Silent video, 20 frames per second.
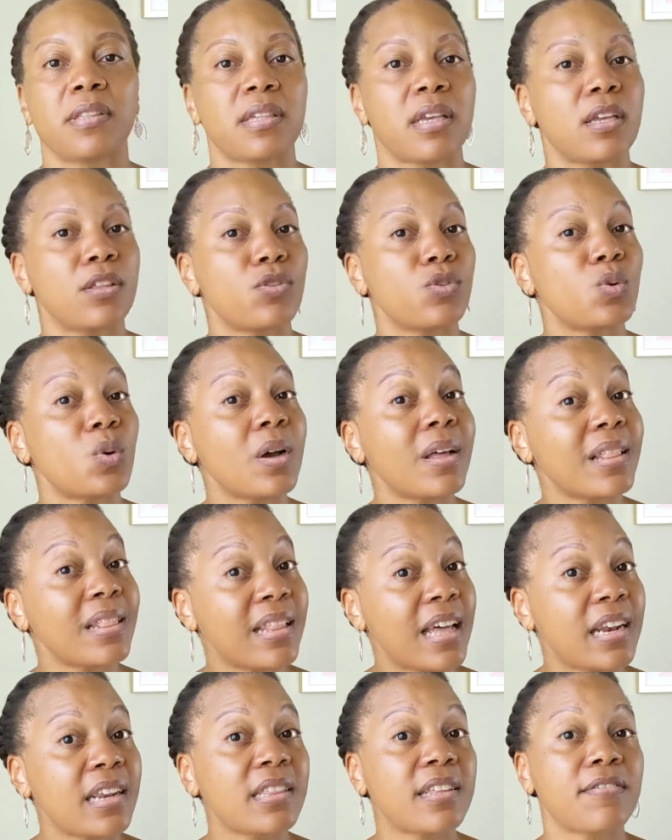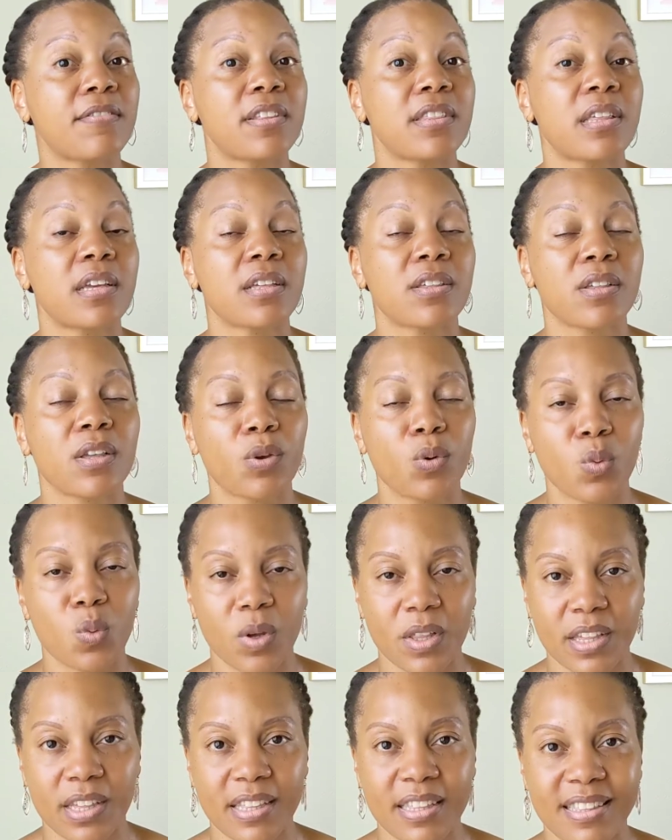and do a lot of different things
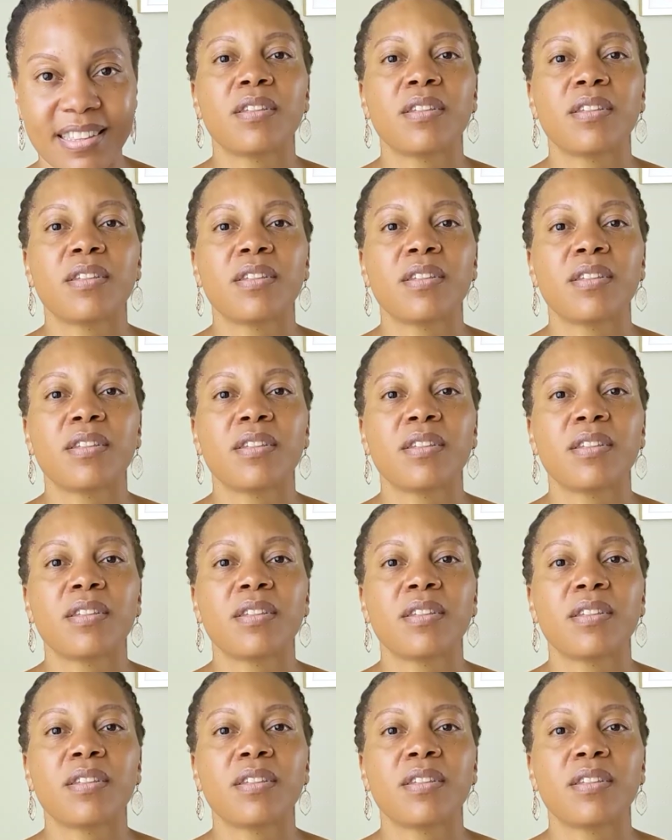with it.